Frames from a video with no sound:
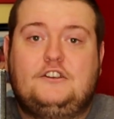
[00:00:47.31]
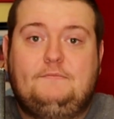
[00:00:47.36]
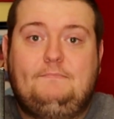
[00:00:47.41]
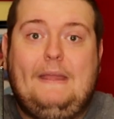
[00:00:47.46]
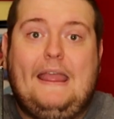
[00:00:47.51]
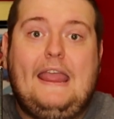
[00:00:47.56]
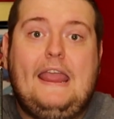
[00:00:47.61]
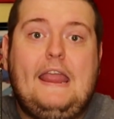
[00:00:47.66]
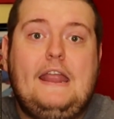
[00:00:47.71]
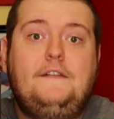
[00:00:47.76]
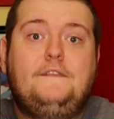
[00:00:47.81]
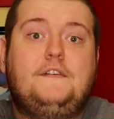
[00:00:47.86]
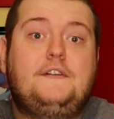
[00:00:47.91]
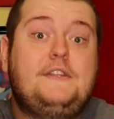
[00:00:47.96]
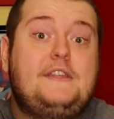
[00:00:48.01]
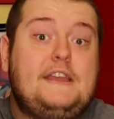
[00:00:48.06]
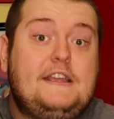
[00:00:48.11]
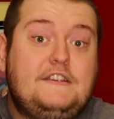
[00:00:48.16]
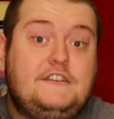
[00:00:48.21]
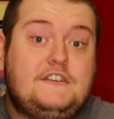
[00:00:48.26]
paid for
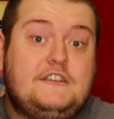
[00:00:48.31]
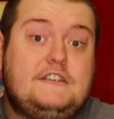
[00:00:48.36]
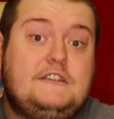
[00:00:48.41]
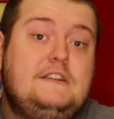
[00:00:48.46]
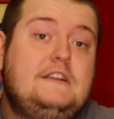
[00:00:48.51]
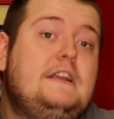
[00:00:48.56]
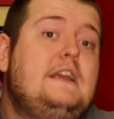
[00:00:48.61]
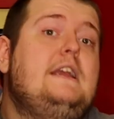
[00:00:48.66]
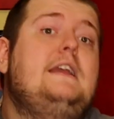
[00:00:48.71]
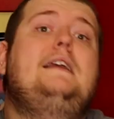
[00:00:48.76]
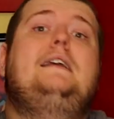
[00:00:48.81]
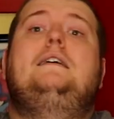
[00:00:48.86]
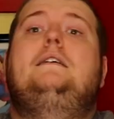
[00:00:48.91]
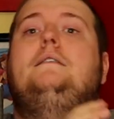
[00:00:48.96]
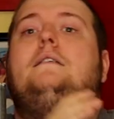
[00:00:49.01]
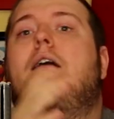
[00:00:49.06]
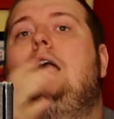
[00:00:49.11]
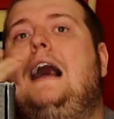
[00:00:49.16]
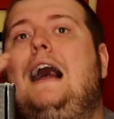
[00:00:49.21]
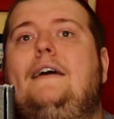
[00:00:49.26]
this.
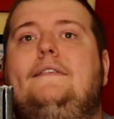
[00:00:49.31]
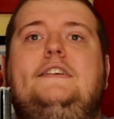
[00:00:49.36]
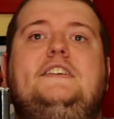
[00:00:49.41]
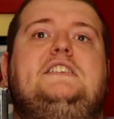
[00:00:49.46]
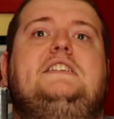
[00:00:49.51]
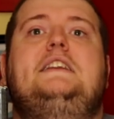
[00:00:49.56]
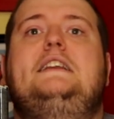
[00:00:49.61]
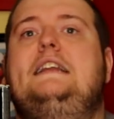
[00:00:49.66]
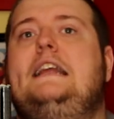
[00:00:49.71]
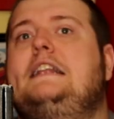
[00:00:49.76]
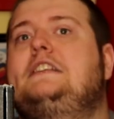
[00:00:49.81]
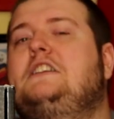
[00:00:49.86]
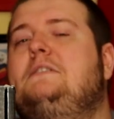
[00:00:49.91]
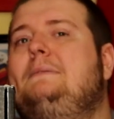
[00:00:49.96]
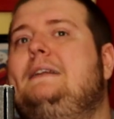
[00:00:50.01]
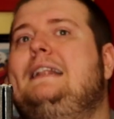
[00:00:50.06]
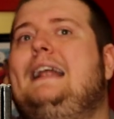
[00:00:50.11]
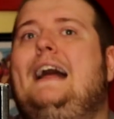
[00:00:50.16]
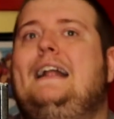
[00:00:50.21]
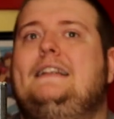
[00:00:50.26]
Obviously, it's going
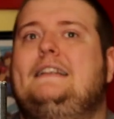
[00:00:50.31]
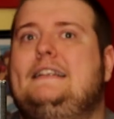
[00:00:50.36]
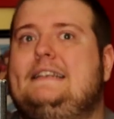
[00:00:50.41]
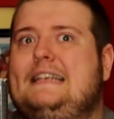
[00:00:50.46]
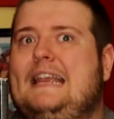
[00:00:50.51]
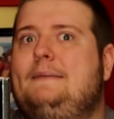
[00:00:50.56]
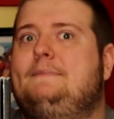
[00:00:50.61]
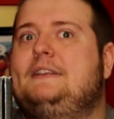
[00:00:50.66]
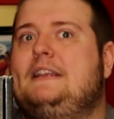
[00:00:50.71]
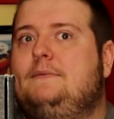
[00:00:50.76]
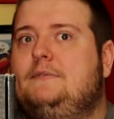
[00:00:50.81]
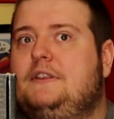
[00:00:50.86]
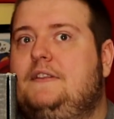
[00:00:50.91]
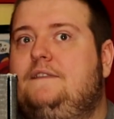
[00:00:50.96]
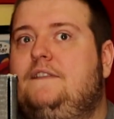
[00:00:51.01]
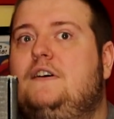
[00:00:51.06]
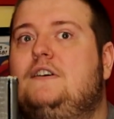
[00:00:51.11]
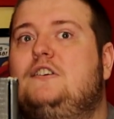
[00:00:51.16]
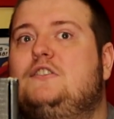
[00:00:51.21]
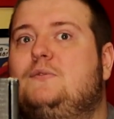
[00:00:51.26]
to be not the same as like with the
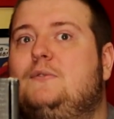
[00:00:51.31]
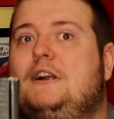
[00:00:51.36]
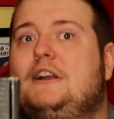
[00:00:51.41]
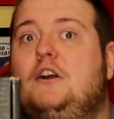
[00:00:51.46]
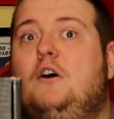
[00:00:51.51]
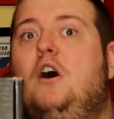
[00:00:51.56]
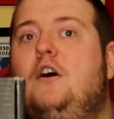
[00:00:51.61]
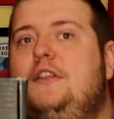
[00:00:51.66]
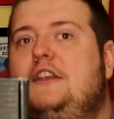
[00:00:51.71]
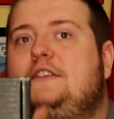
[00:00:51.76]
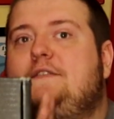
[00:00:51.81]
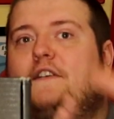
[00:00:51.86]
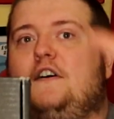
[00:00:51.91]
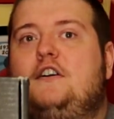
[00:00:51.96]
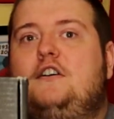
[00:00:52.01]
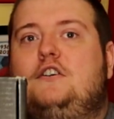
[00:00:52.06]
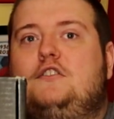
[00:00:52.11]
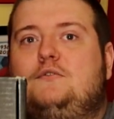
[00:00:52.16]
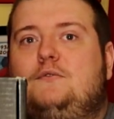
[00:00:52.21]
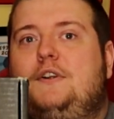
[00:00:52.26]
Funkos where I go, oh, this
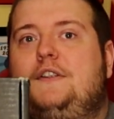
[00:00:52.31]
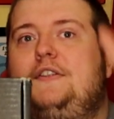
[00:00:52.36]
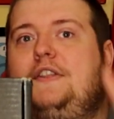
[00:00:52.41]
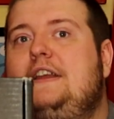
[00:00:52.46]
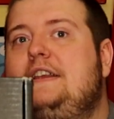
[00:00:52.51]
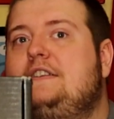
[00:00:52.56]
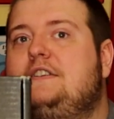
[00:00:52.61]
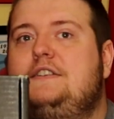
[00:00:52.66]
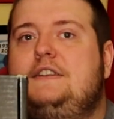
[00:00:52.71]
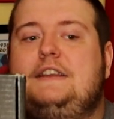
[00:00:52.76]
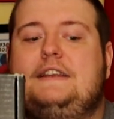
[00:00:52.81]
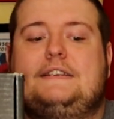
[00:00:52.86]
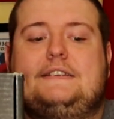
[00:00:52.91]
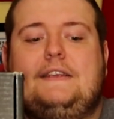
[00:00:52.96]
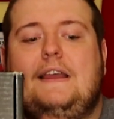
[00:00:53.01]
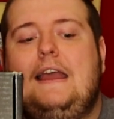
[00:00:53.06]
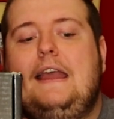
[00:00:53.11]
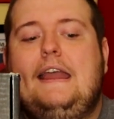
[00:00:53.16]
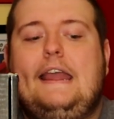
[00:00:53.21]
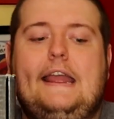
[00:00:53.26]
Funko's worth this or this.
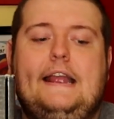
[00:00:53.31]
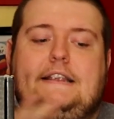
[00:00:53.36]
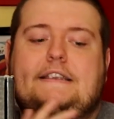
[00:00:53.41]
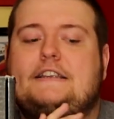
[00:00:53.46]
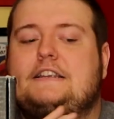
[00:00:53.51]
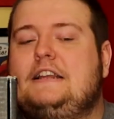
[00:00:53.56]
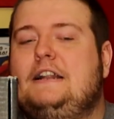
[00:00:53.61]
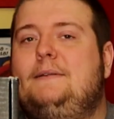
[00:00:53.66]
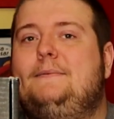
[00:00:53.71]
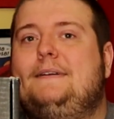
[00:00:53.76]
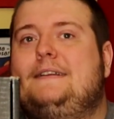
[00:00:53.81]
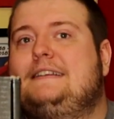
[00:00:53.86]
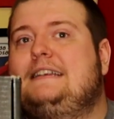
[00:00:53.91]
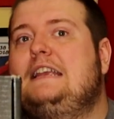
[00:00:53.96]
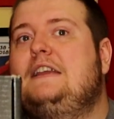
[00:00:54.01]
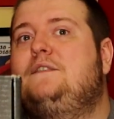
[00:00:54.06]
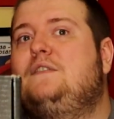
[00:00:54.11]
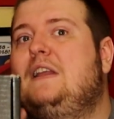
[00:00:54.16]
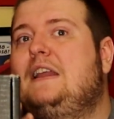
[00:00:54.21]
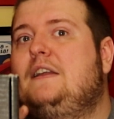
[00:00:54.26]
It's just going to see
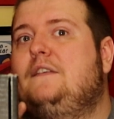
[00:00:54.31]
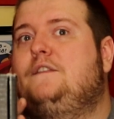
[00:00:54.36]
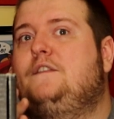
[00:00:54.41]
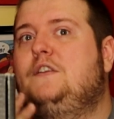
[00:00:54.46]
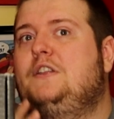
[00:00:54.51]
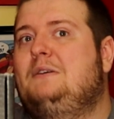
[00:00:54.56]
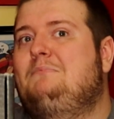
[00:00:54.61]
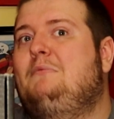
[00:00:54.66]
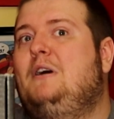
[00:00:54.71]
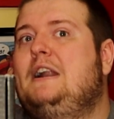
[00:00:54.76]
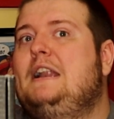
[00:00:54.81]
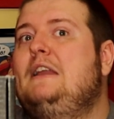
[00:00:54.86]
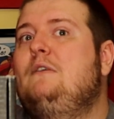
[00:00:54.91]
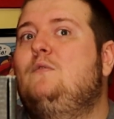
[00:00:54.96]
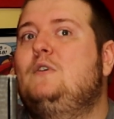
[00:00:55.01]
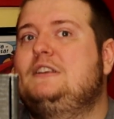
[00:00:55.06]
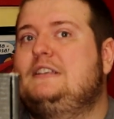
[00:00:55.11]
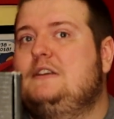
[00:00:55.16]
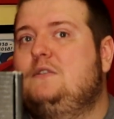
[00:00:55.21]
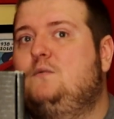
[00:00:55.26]
if, like, for the money,
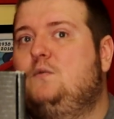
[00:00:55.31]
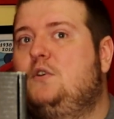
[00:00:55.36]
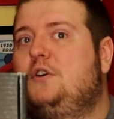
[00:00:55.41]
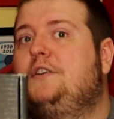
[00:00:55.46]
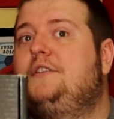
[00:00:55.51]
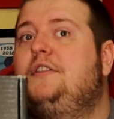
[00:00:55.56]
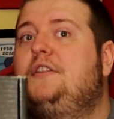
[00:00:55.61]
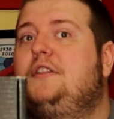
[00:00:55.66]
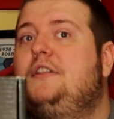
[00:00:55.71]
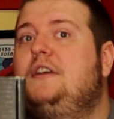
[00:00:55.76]
was it worth